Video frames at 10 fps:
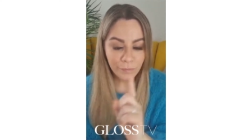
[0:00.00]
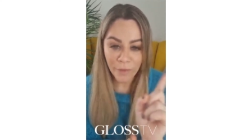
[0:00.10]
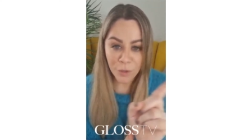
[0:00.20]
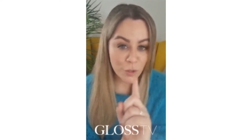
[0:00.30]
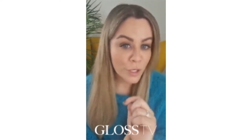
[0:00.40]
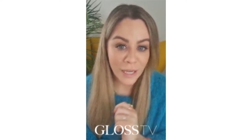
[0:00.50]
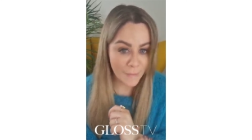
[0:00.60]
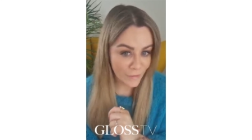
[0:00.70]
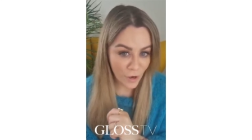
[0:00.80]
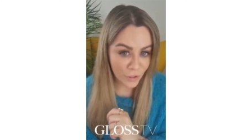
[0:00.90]
do not get
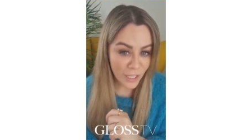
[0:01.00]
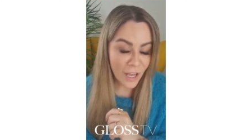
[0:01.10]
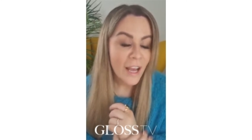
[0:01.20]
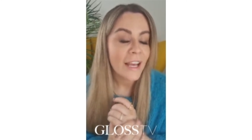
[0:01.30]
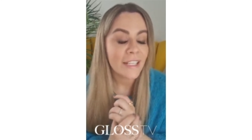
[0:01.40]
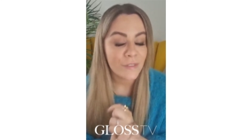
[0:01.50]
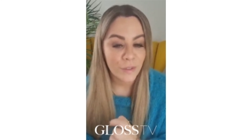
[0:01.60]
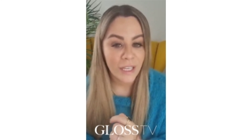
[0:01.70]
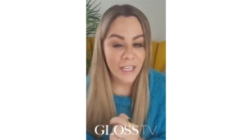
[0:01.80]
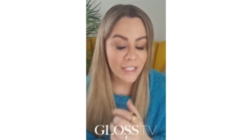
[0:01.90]
me wrong,
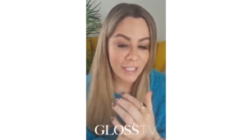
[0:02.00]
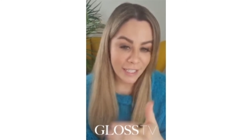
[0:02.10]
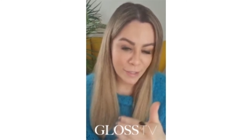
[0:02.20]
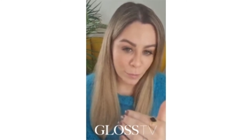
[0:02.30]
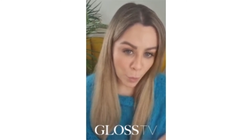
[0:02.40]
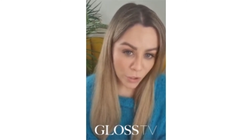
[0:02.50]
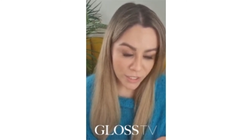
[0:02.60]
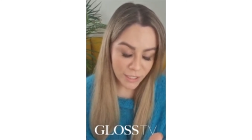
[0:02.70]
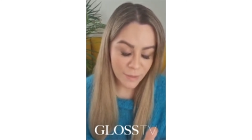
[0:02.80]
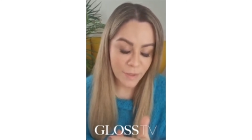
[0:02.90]
exfoliation is
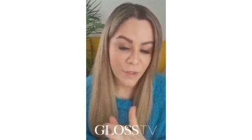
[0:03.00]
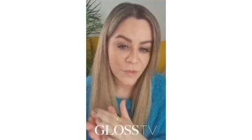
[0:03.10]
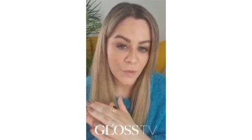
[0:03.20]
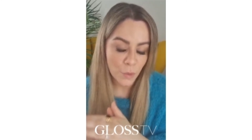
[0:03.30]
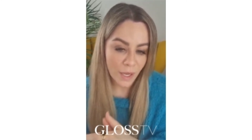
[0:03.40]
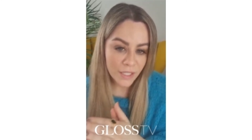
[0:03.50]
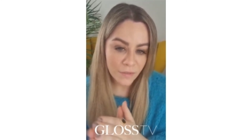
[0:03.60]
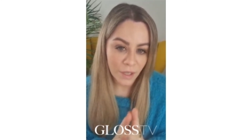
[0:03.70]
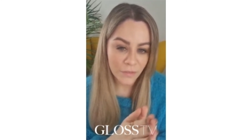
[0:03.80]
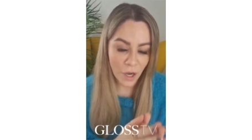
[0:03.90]
important because from
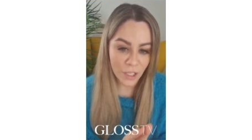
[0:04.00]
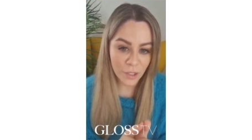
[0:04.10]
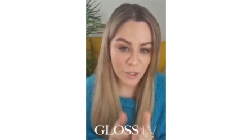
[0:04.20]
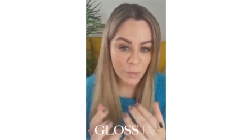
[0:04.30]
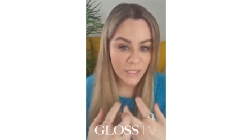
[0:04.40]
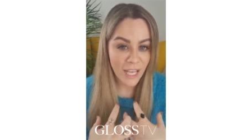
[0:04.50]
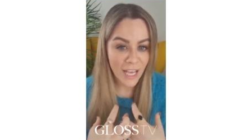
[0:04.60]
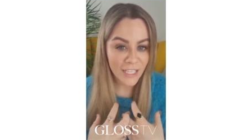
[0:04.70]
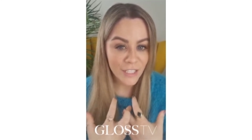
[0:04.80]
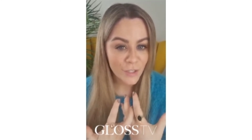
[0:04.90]
25 onwards we
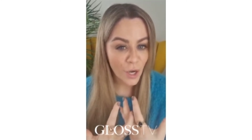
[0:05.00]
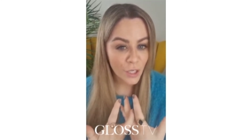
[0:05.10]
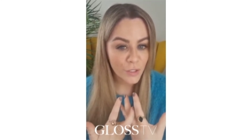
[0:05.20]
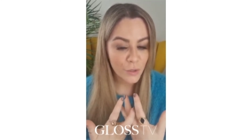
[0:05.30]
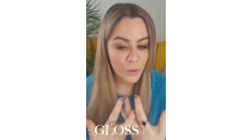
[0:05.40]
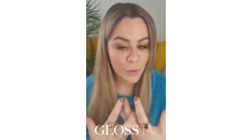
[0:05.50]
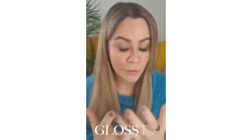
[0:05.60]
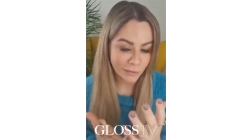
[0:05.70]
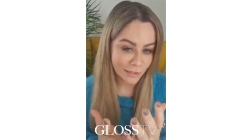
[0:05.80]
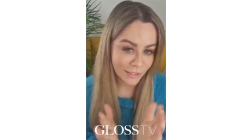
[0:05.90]
tend not
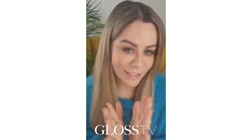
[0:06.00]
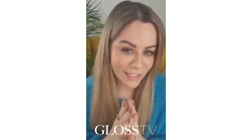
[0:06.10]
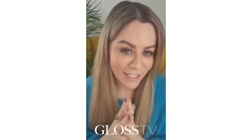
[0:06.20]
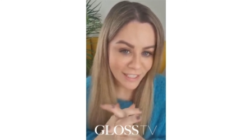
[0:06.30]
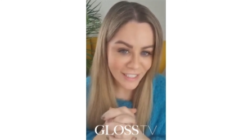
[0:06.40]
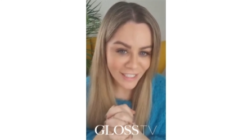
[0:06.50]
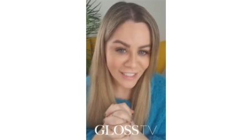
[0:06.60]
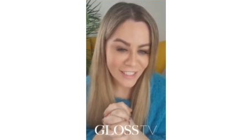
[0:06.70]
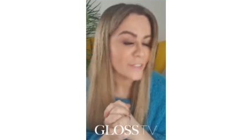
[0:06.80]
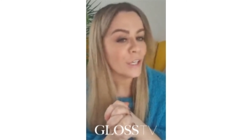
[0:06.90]
to, our skin
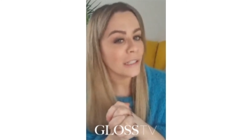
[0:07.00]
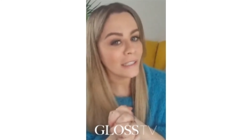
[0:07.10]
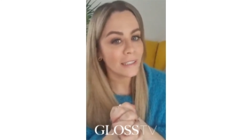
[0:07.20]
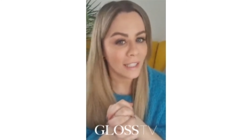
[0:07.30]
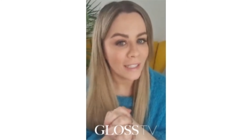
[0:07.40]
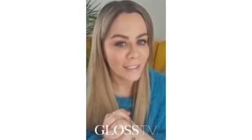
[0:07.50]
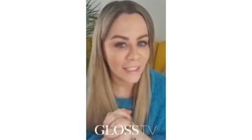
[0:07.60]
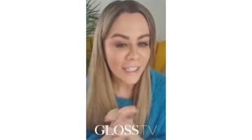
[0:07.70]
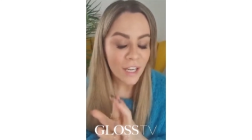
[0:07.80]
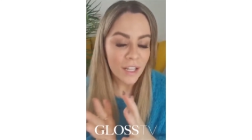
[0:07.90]
cells have got a little
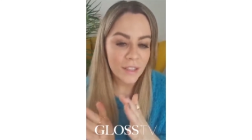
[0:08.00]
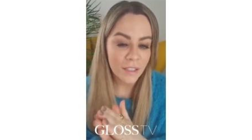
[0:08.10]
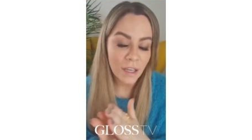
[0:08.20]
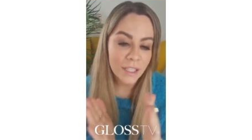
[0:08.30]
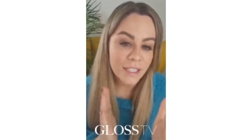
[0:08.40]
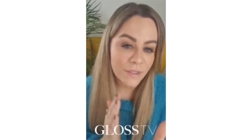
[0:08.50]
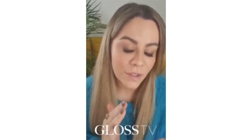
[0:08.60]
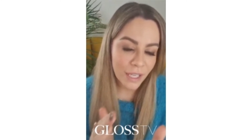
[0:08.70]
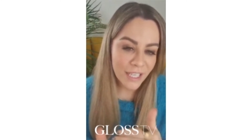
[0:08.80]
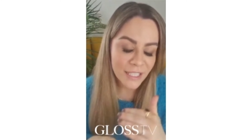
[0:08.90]
holiday. They're not
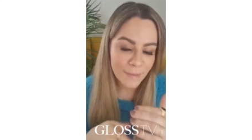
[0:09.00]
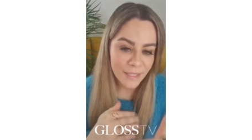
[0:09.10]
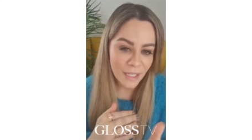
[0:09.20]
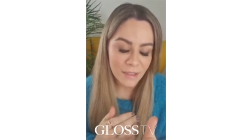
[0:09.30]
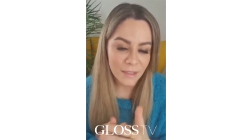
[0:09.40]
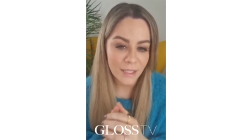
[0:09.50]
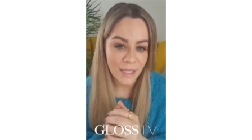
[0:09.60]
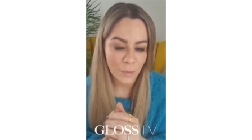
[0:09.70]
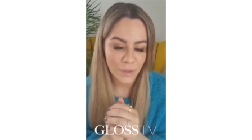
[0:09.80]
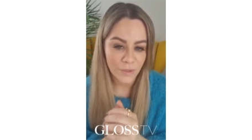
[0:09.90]
exfoliating themselves like
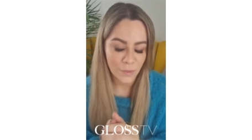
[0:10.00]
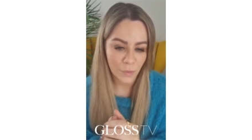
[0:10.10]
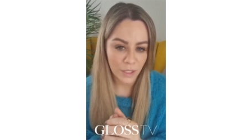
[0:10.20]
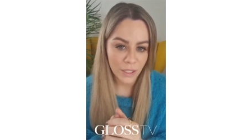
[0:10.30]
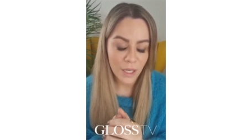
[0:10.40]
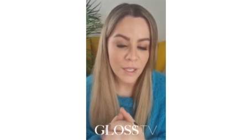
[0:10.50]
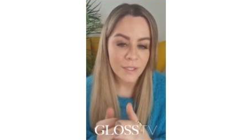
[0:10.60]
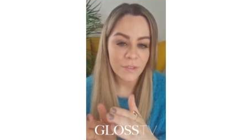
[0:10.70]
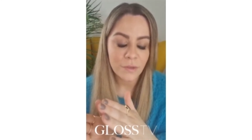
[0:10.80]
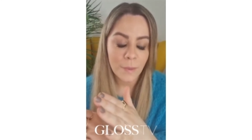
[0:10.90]
they once were.
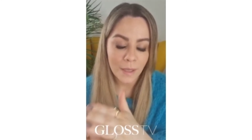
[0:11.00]
So from an